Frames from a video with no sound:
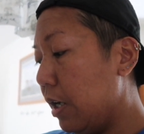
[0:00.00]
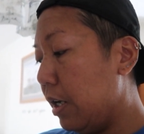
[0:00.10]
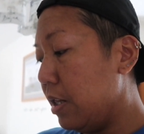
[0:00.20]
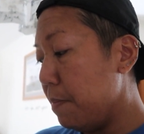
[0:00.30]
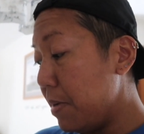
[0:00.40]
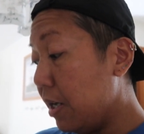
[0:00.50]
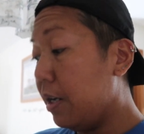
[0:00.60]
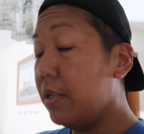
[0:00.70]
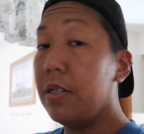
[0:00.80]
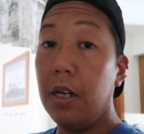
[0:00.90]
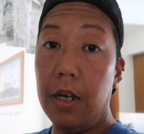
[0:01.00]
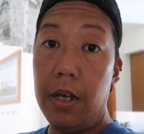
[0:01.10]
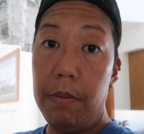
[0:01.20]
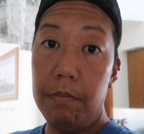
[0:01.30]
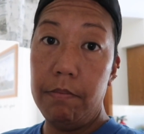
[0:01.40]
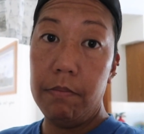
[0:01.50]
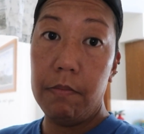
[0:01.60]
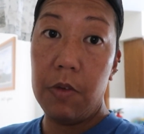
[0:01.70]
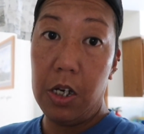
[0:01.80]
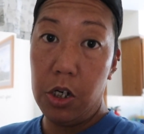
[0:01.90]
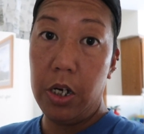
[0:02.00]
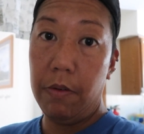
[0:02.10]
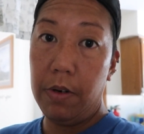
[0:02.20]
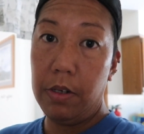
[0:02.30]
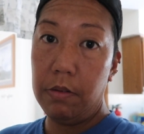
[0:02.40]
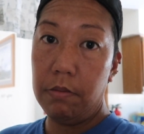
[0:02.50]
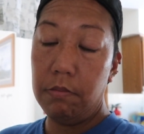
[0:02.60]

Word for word: In the meantime, can you hear it?